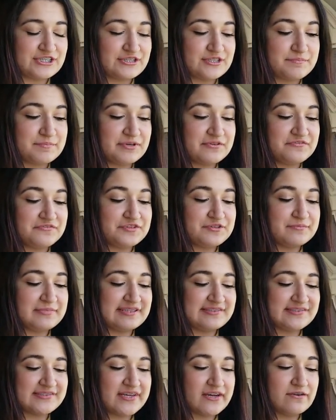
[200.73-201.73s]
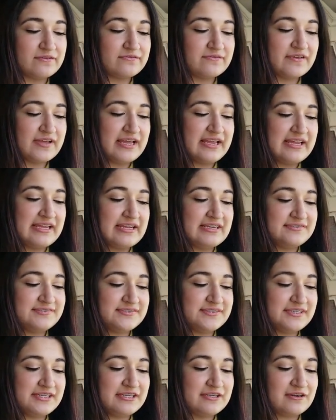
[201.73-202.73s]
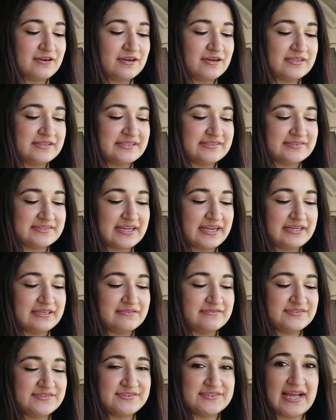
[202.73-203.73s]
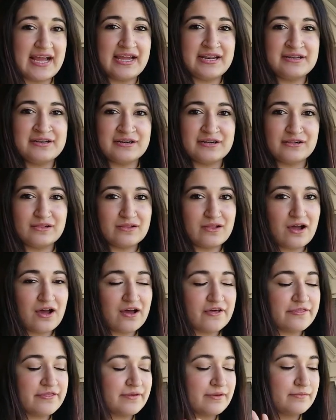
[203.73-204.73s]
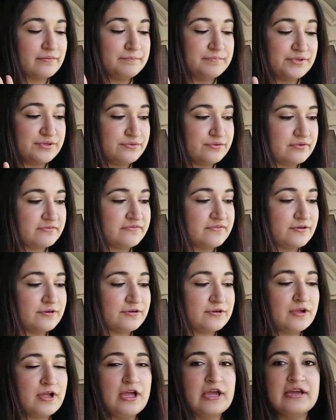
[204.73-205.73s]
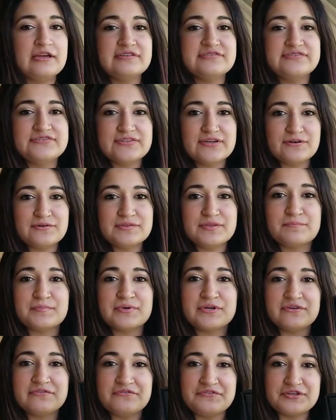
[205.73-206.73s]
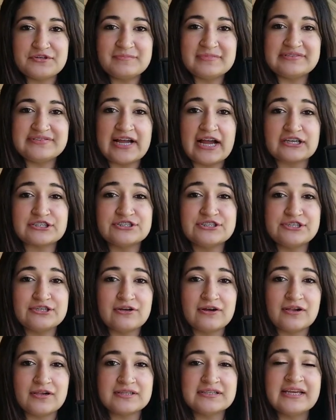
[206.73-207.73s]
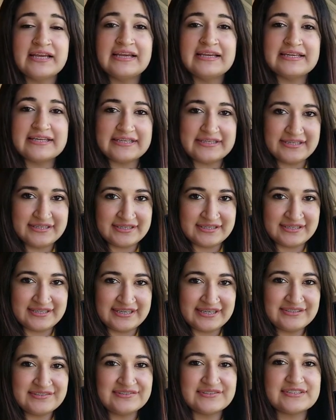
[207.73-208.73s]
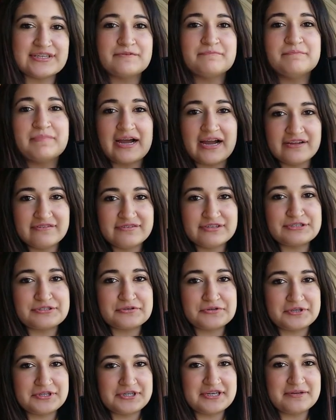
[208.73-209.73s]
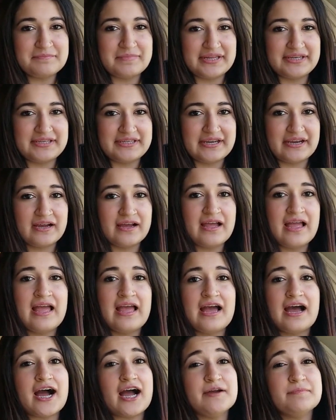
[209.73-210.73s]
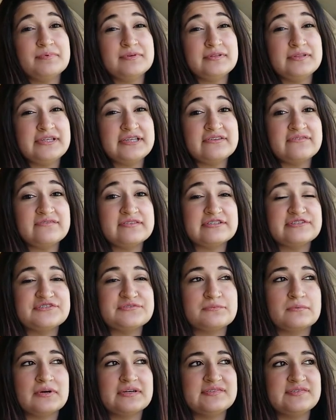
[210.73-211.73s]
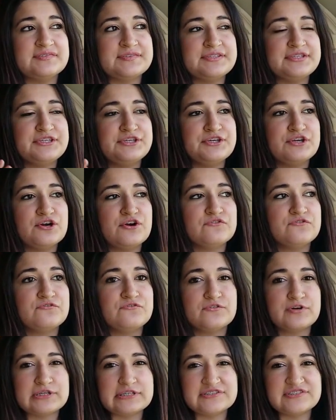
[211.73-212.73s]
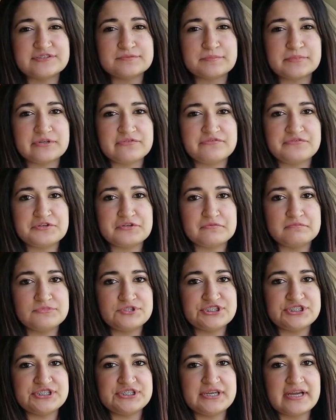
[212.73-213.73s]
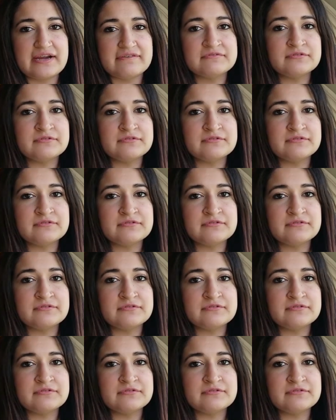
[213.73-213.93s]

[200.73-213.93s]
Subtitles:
The perfume itself is sitting on this kind of satin cloth, beautiful. So the perfume is actually called Hedonist by Viktoria Minya. I believe this was the first perfume she ever